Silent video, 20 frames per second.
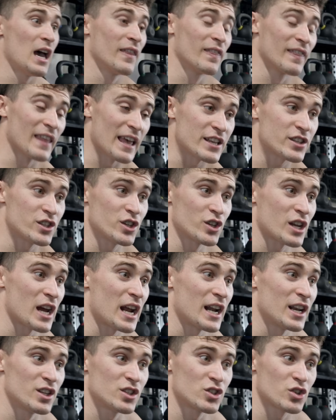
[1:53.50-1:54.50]
Unless you're
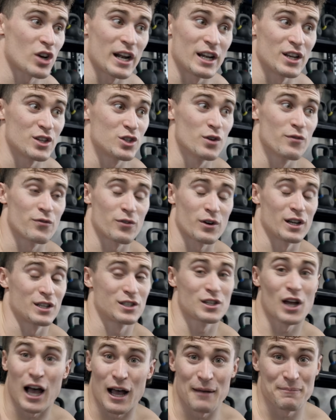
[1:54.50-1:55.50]
kind of trying to shoot for a
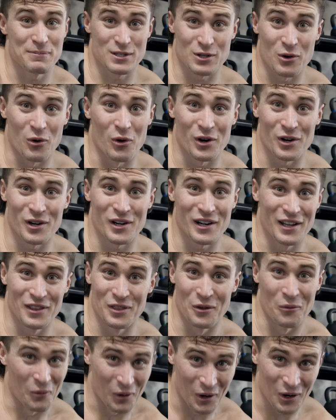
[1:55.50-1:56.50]
top scorer in
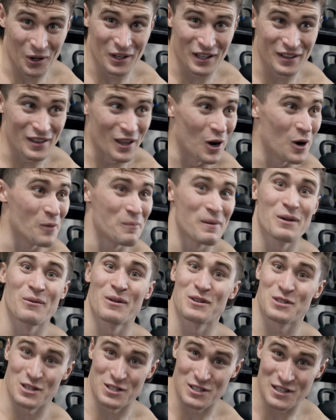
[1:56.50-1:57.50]
the world in the open,
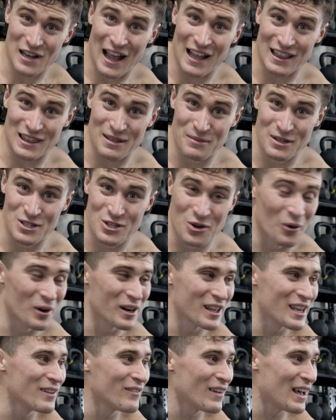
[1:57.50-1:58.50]
which is not the
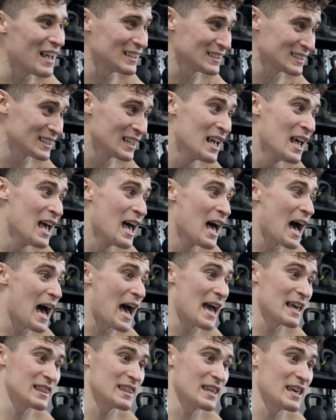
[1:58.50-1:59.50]
majority of us,
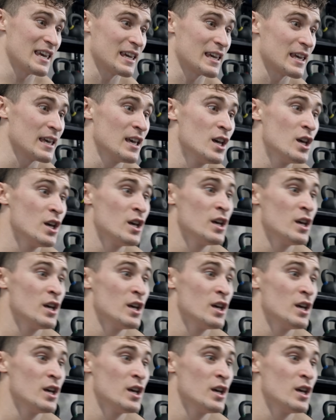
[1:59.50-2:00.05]
I think